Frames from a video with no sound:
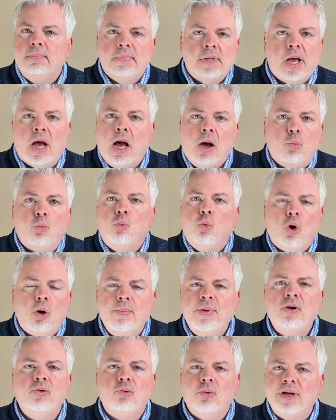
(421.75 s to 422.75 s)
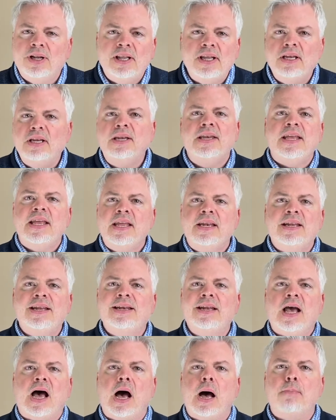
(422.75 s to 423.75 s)
a woman really needed
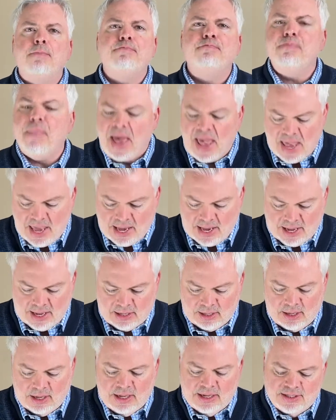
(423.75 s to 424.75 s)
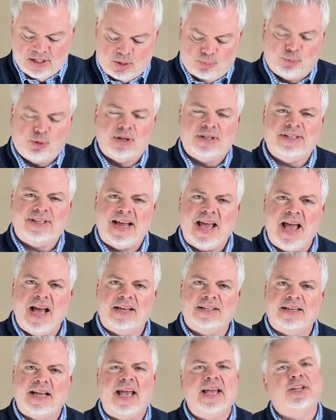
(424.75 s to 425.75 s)
a man to protect
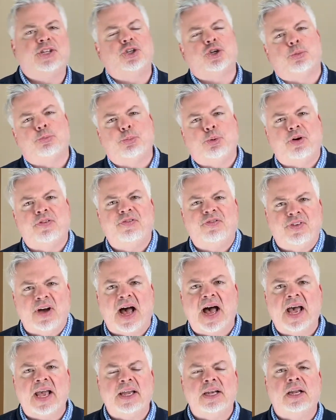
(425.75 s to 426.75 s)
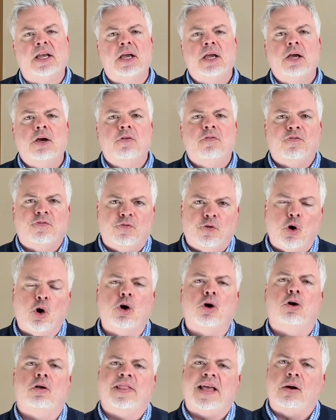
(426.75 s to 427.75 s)
and to provide for
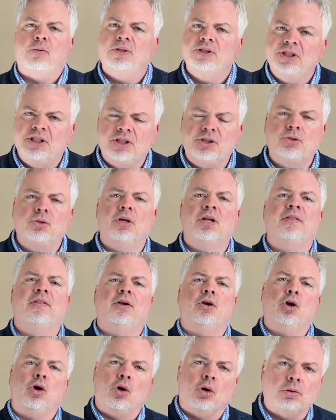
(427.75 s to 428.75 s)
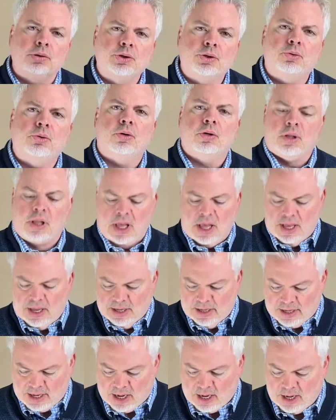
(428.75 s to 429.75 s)
her. That was just sort of the cultural
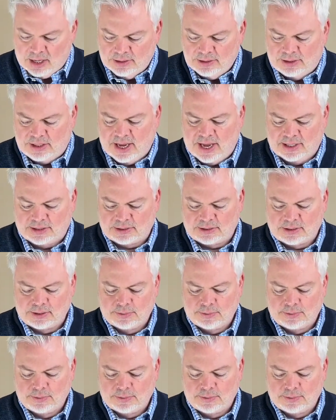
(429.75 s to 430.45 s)
context.